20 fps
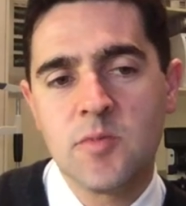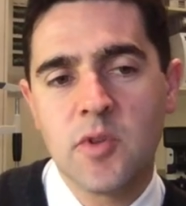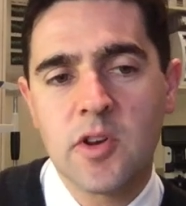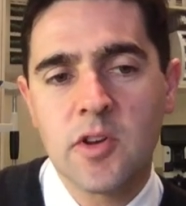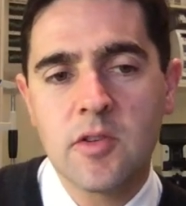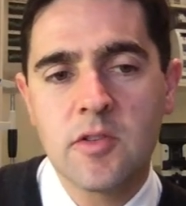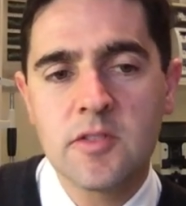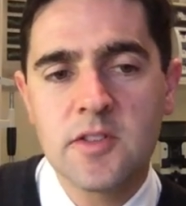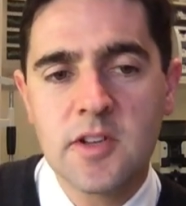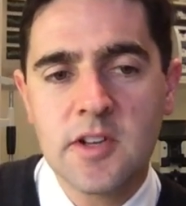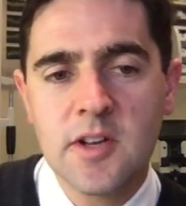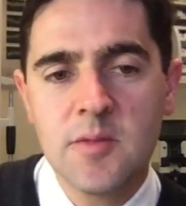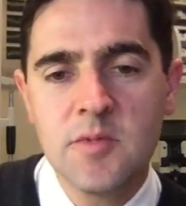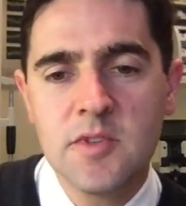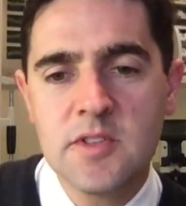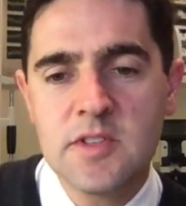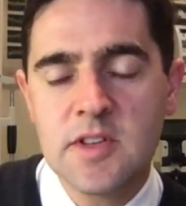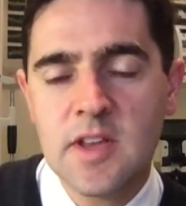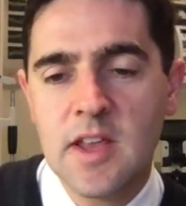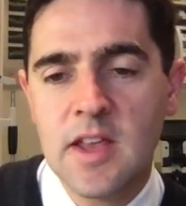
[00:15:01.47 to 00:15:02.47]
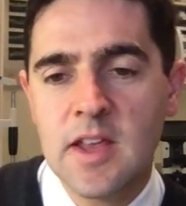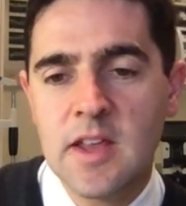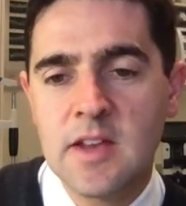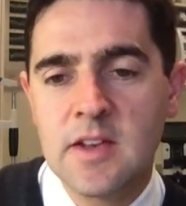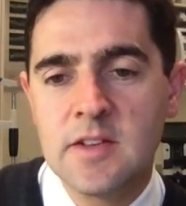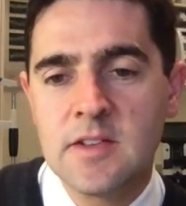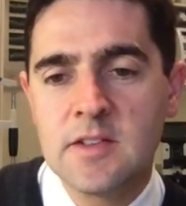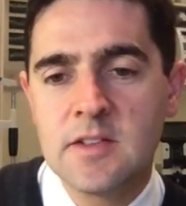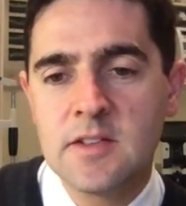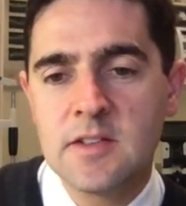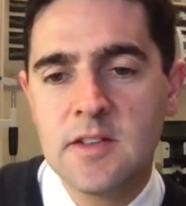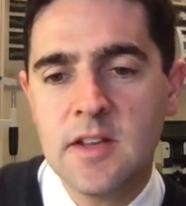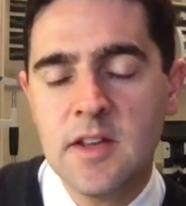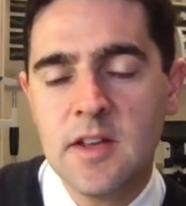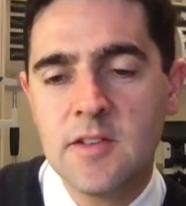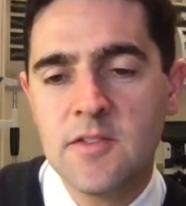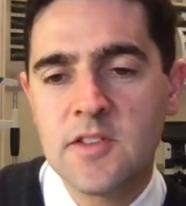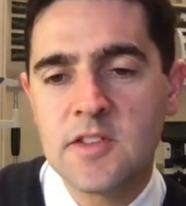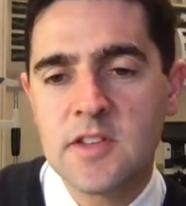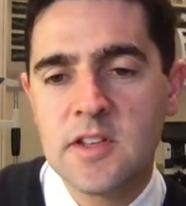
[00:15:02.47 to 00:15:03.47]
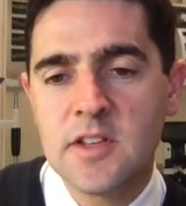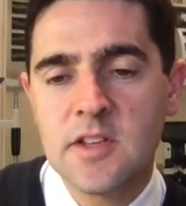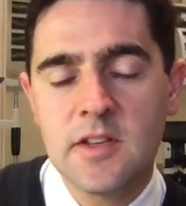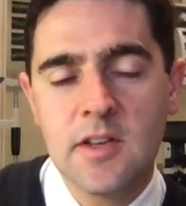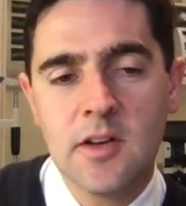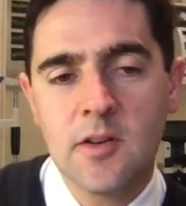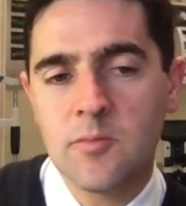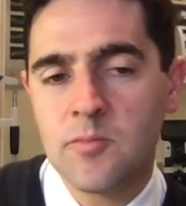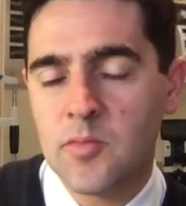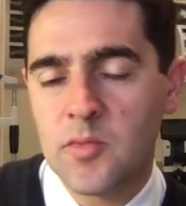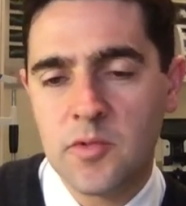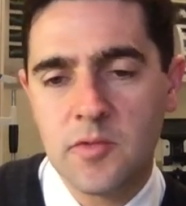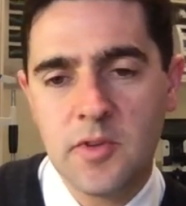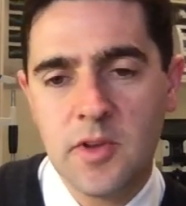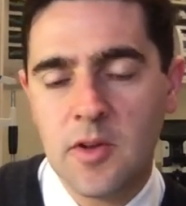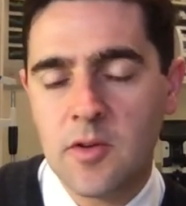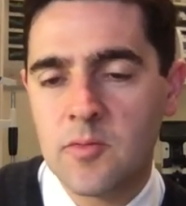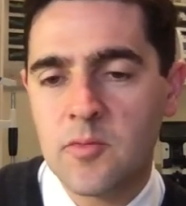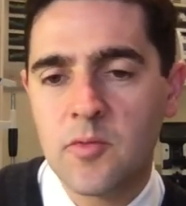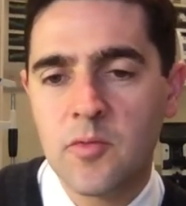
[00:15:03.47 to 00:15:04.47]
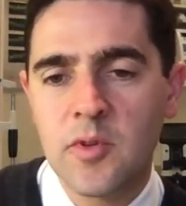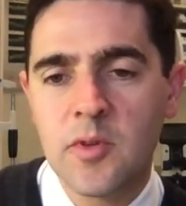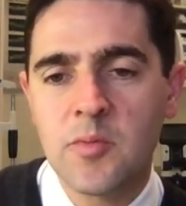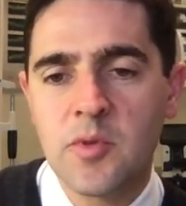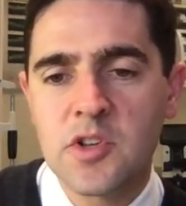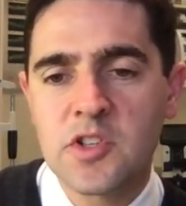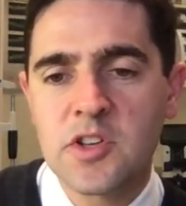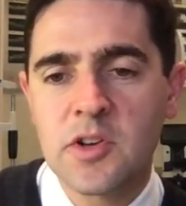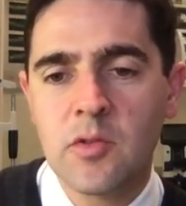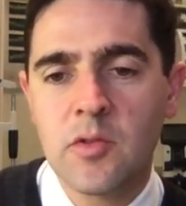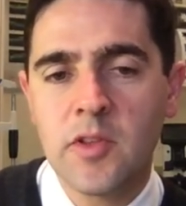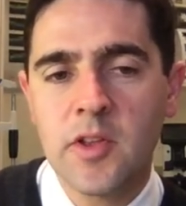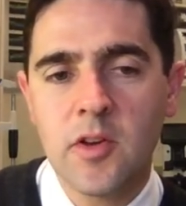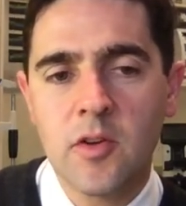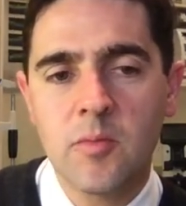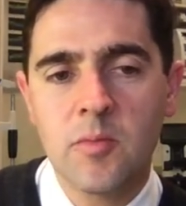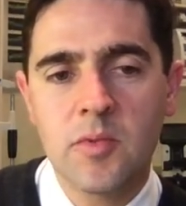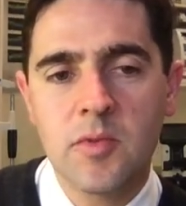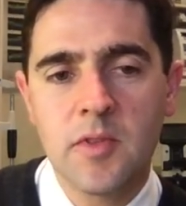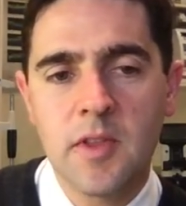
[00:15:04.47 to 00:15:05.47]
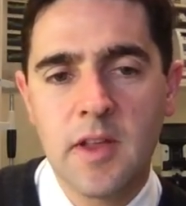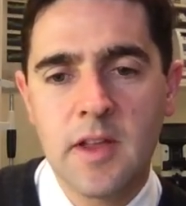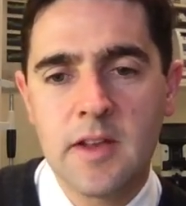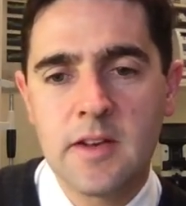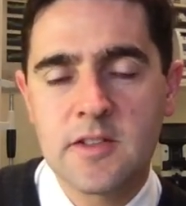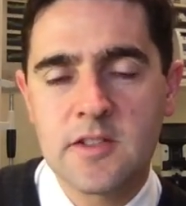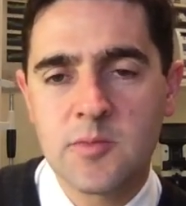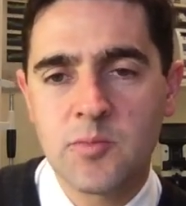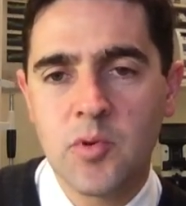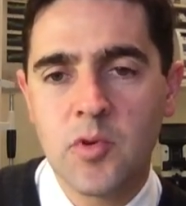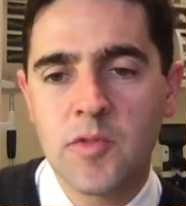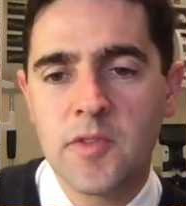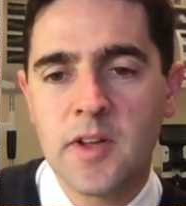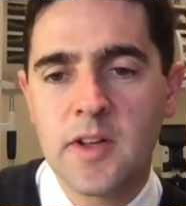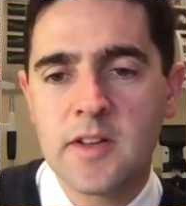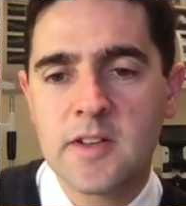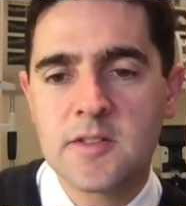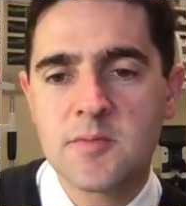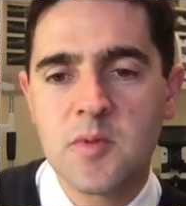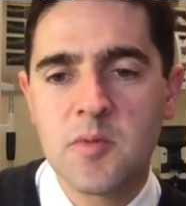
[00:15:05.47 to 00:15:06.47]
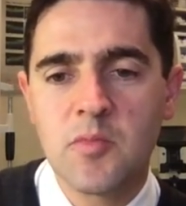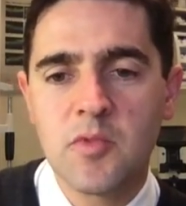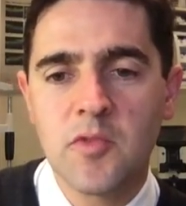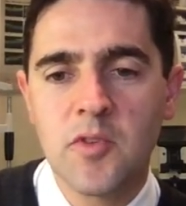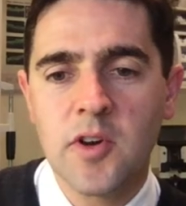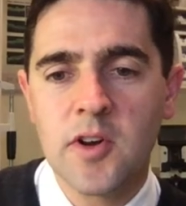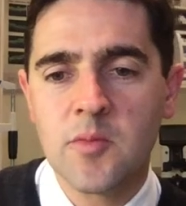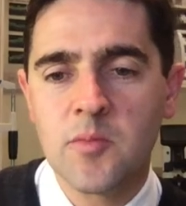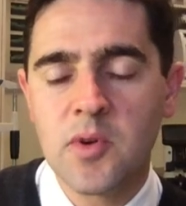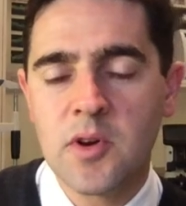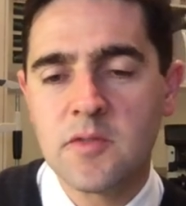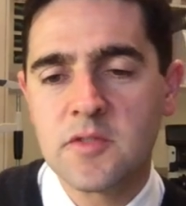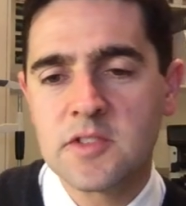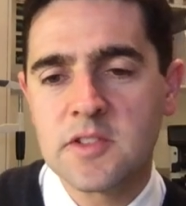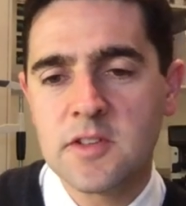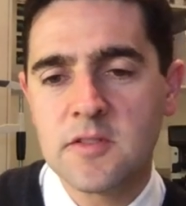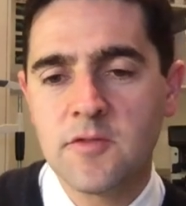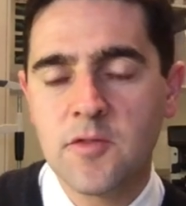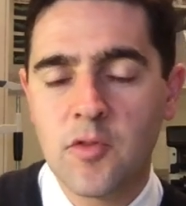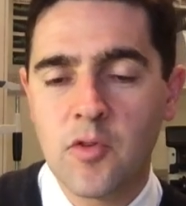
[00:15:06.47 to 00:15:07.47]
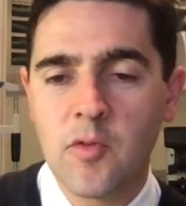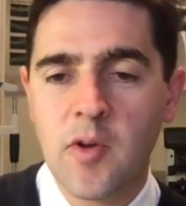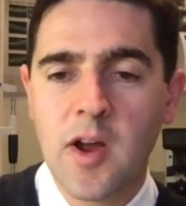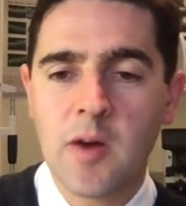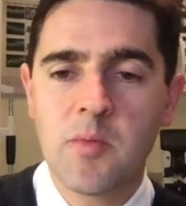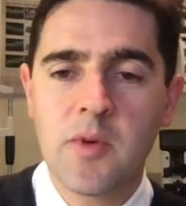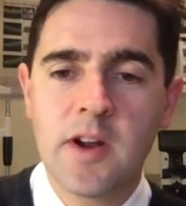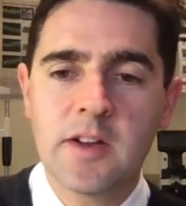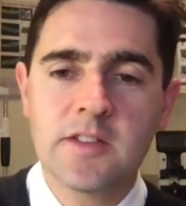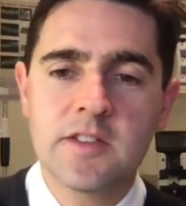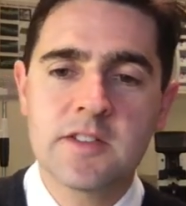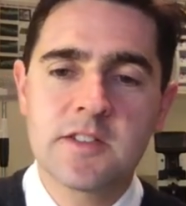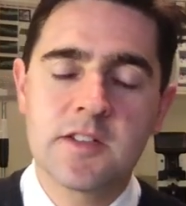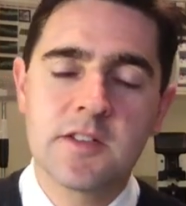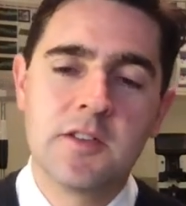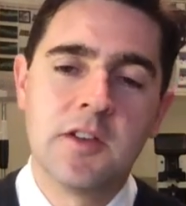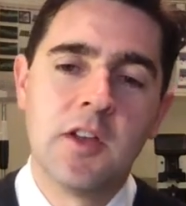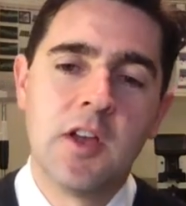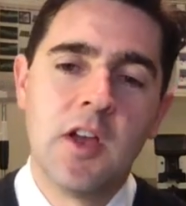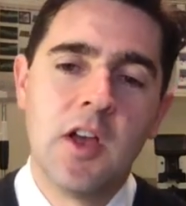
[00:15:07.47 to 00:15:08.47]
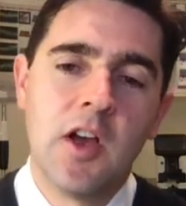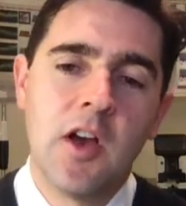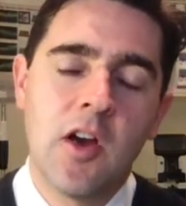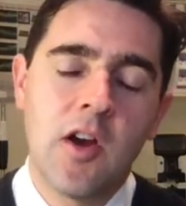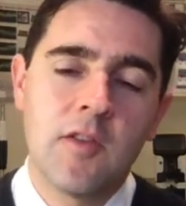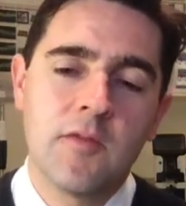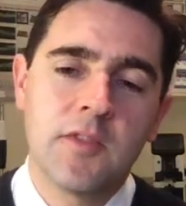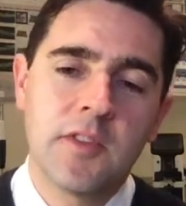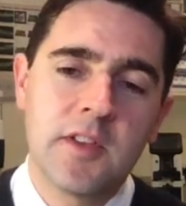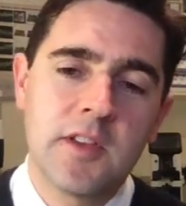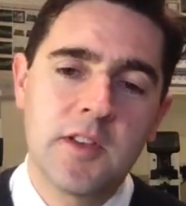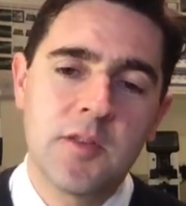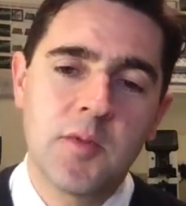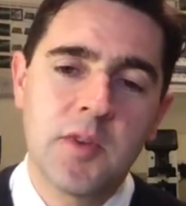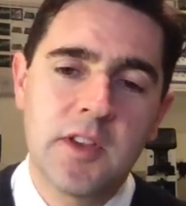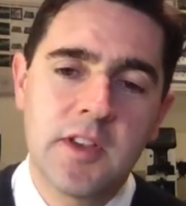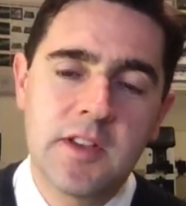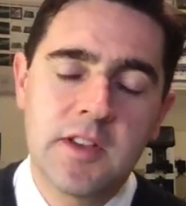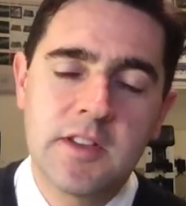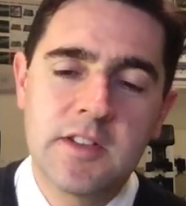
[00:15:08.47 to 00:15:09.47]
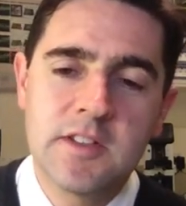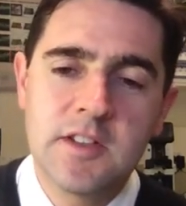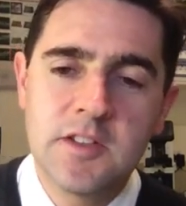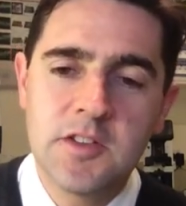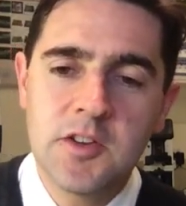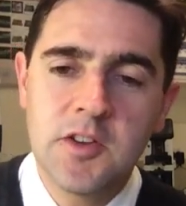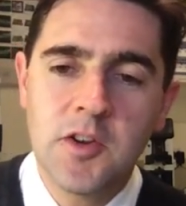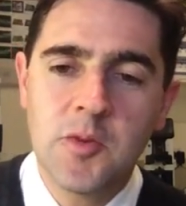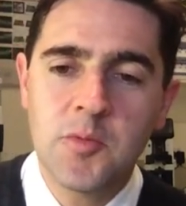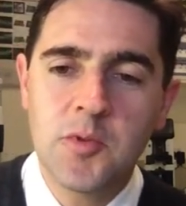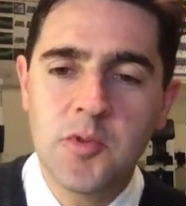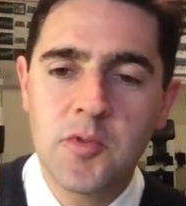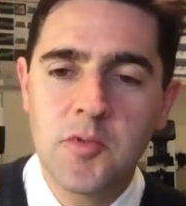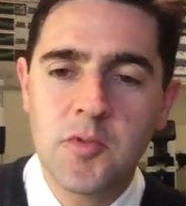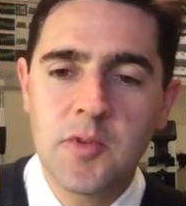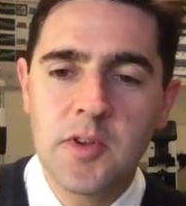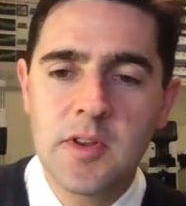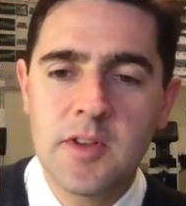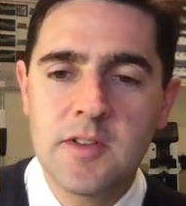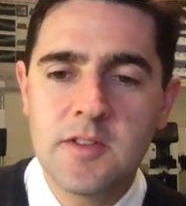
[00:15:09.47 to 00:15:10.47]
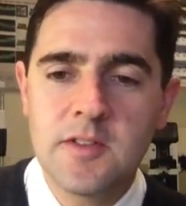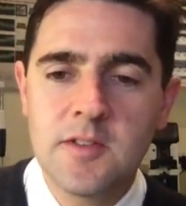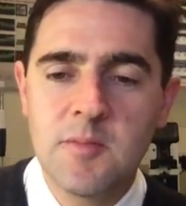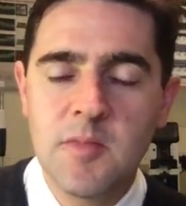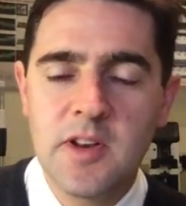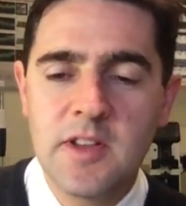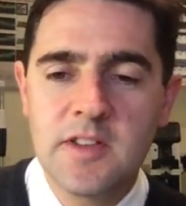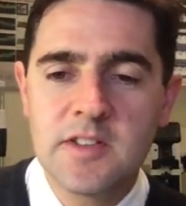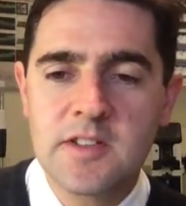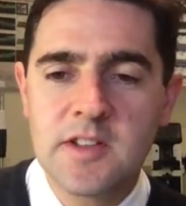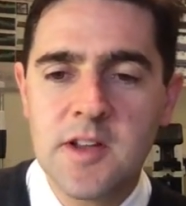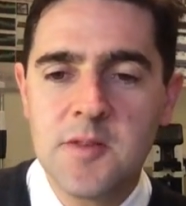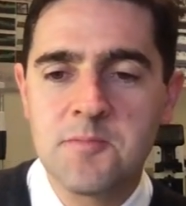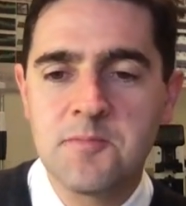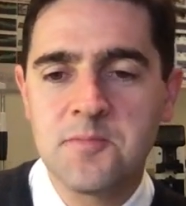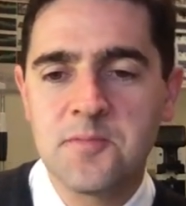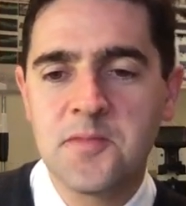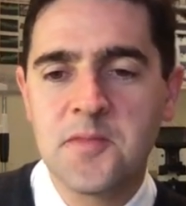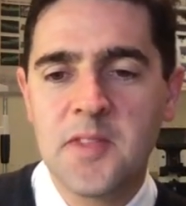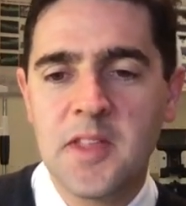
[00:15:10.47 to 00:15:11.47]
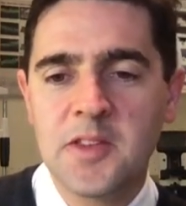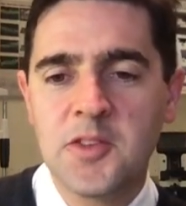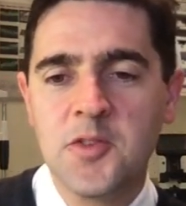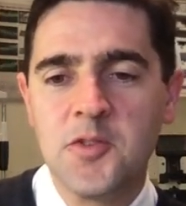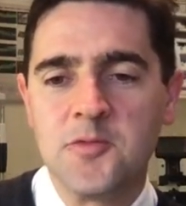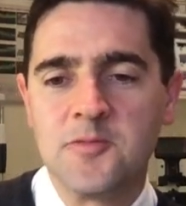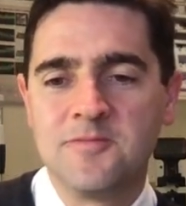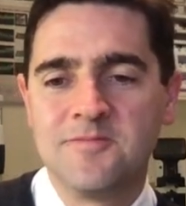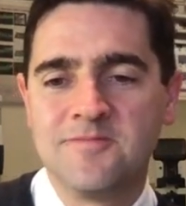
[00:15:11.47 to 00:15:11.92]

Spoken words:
my contact numbers. And yeah, if there's any, really appreciate all the help and support that has been provided previously for our practice. And hopefully we can continue to help you in the many years to come. Thank you.